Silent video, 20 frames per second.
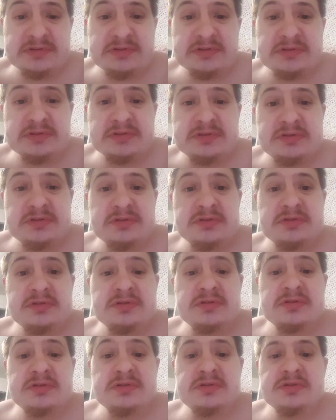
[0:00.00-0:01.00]

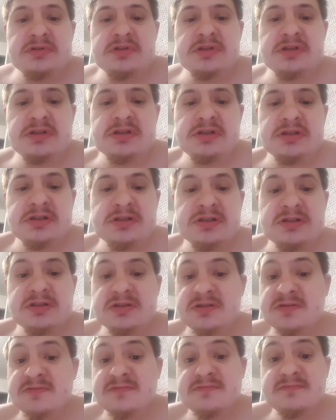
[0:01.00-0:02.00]

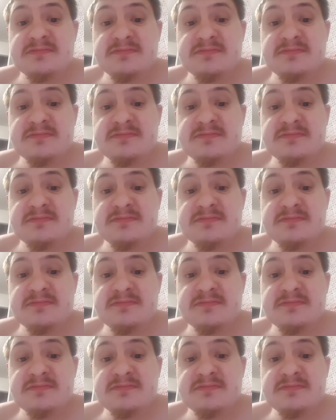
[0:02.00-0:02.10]
No one is speaking in this clip.